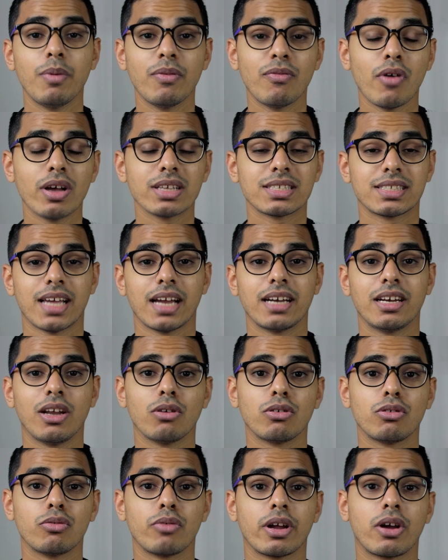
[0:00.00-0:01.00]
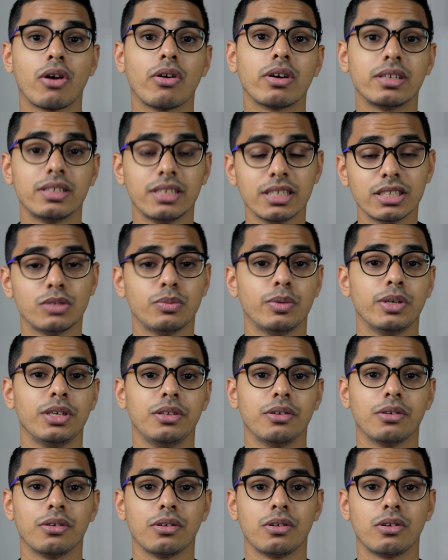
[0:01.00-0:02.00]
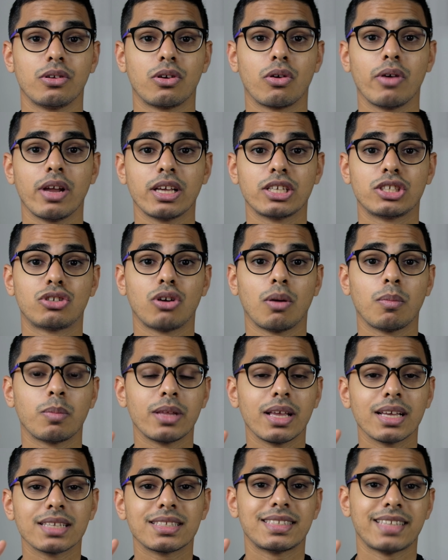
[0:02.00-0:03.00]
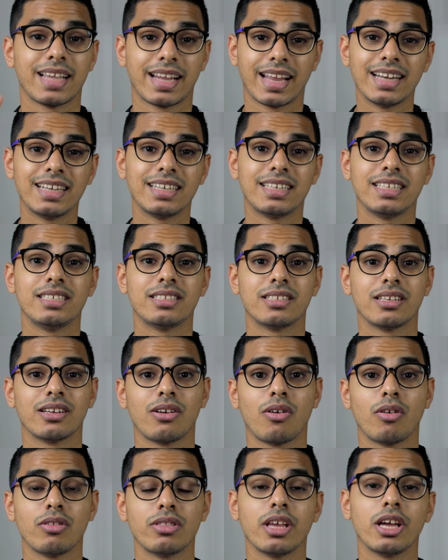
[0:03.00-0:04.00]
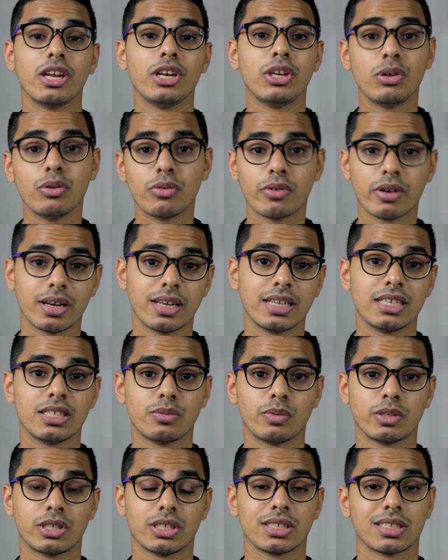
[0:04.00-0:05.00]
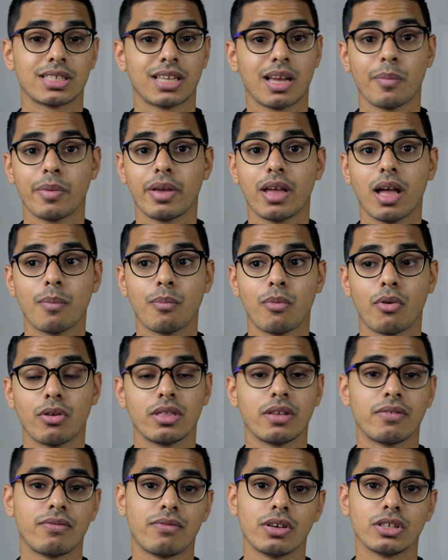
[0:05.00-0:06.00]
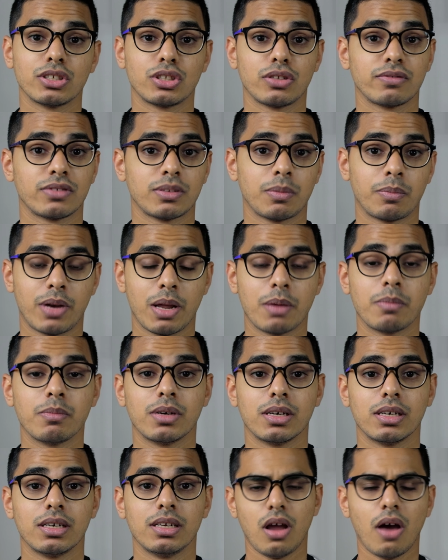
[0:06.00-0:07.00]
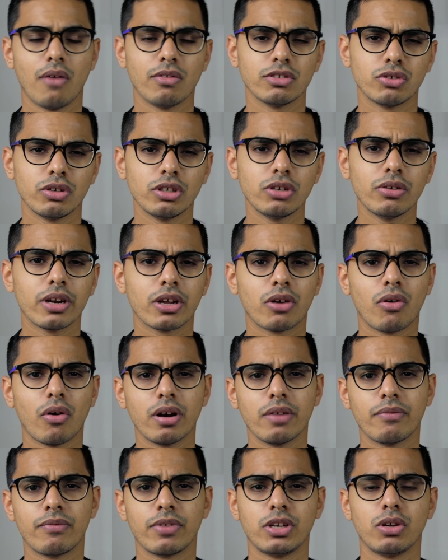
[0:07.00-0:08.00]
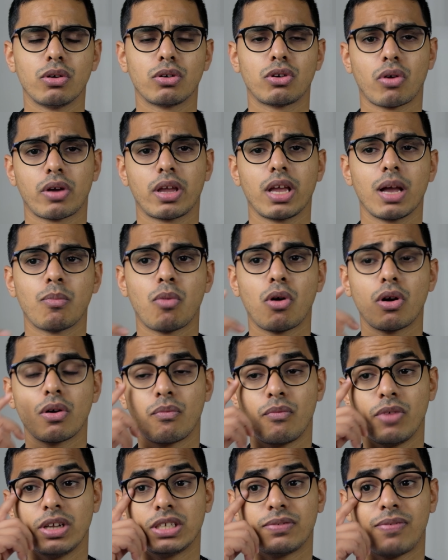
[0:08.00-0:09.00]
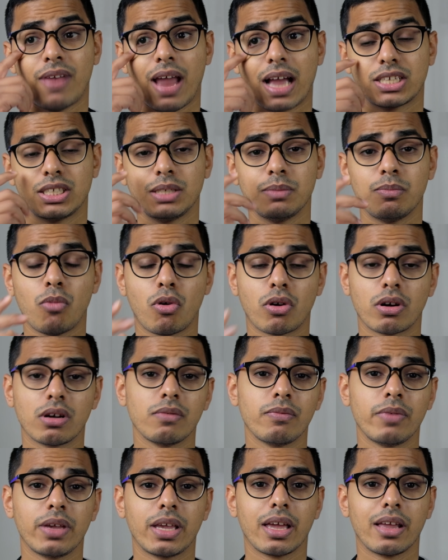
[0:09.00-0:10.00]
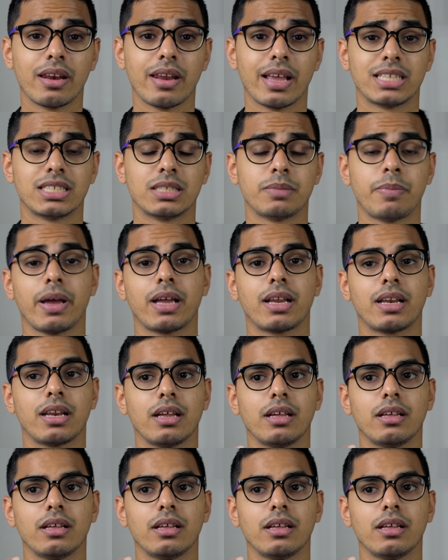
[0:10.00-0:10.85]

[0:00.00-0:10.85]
before I sat down to record this video, Rolex dropped their second teaser on their new release, which is coming up on the 1st of September. Now I was going to record a video talking about which flagship model we can expect